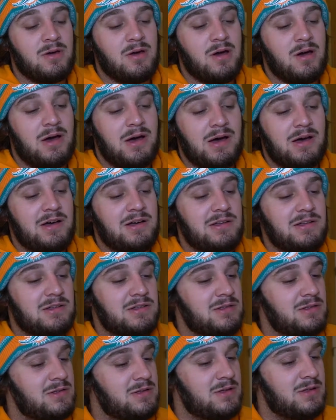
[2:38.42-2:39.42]

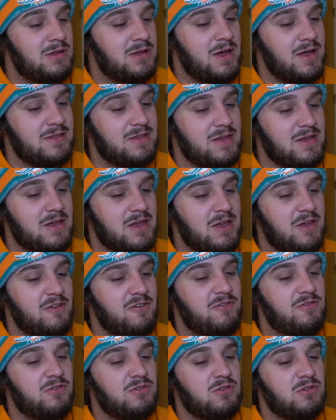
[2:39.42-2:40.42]
I think
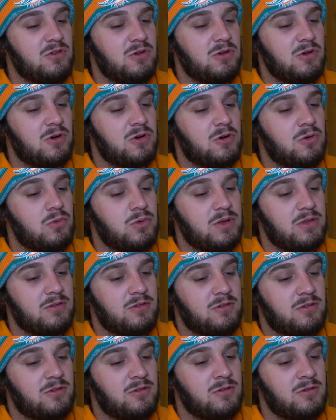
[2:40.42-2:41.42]
if New York
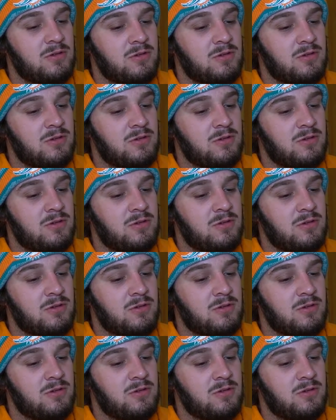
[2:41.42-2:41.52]
wins,